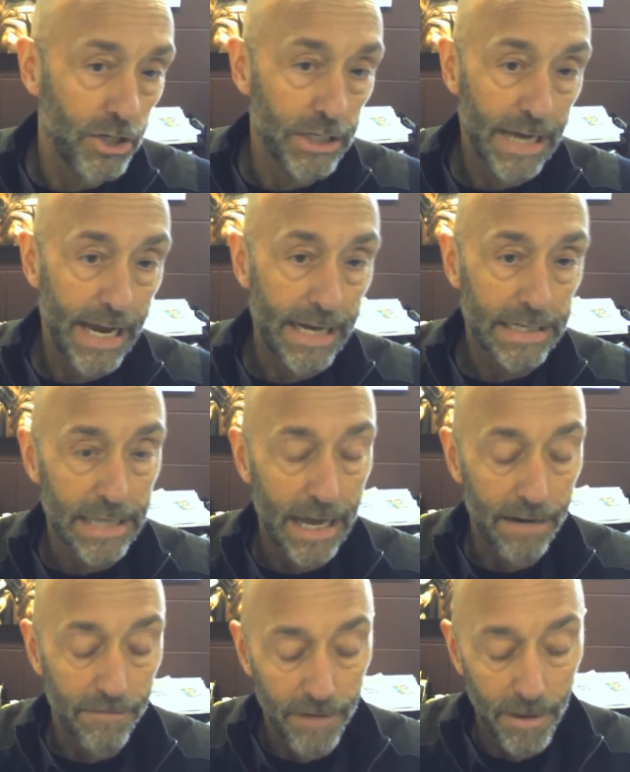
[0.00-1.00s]
He takes
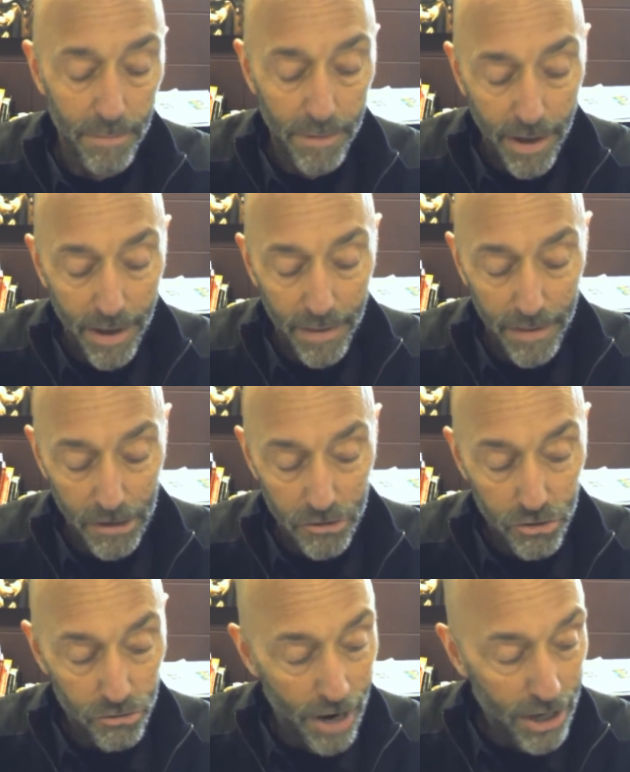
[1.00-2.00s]
that from the
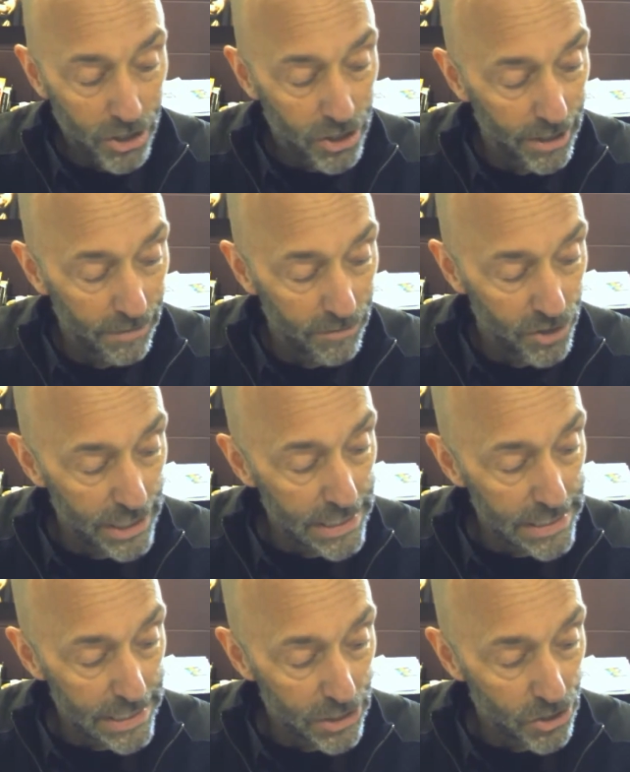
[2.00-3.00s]
instruction of
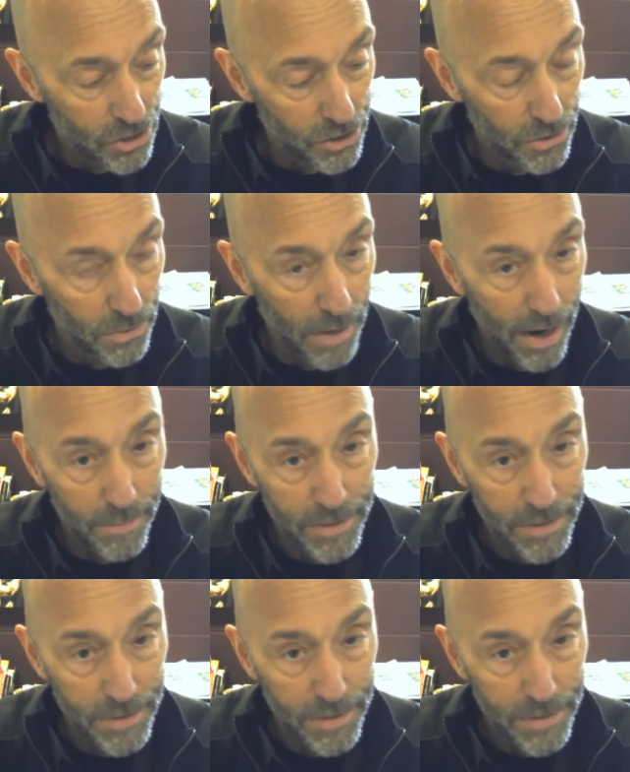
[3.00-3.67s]
Jesus to